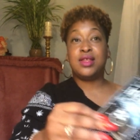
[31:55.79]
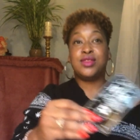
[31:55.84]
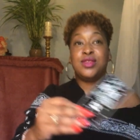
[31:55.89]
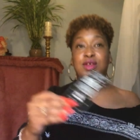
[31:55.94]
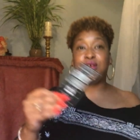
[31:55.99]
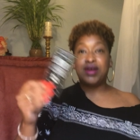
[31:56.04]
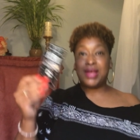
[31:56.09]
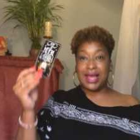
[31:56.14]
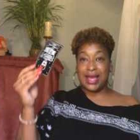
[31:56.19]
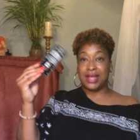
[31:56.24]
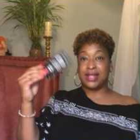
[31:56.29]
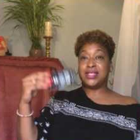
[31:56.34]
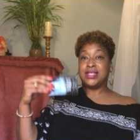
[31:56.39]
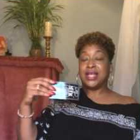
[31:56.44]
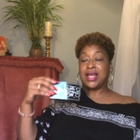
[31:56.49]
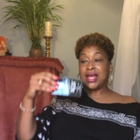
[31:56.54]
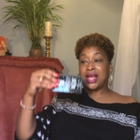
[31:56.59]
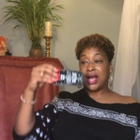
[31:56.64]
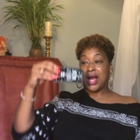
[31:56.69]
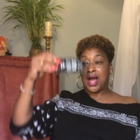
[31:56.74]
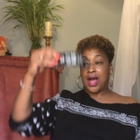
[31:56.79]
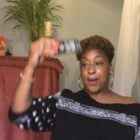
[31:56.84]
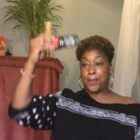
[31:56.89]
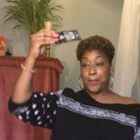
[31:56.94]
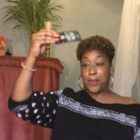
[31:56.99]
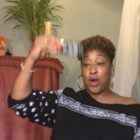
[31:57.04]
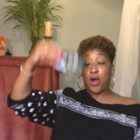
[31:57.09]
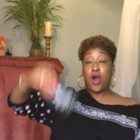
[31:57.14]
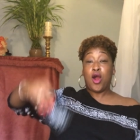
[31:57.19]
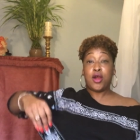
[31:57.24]
they're ending a
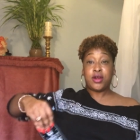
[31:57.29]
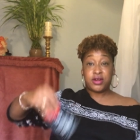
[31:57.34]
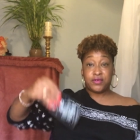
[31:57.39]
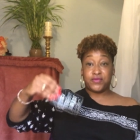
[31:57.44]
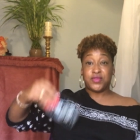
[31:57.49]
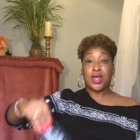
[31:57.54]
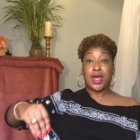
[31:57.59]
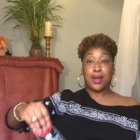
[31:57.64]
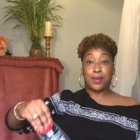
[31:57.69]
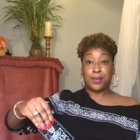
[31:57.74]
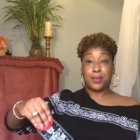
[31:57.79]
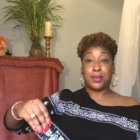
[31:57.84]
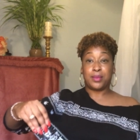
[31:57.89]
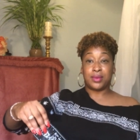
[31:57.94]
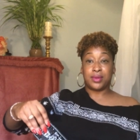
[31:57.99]
part of them.